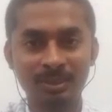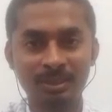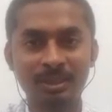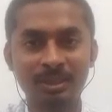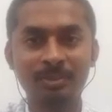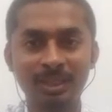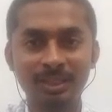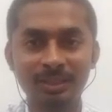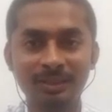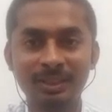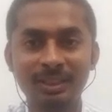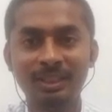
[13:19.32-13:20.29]
something
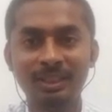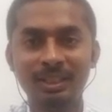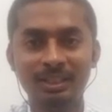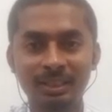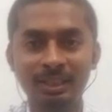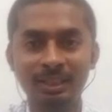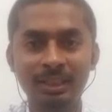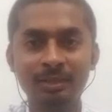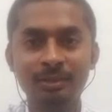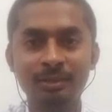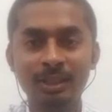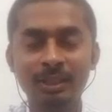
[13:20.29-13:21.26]
then this
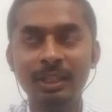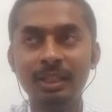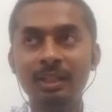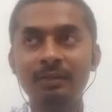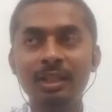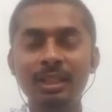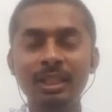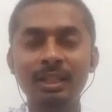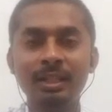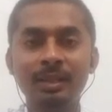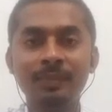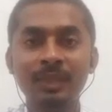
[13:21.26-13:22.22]
was then after that
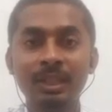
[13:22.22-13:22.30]
if,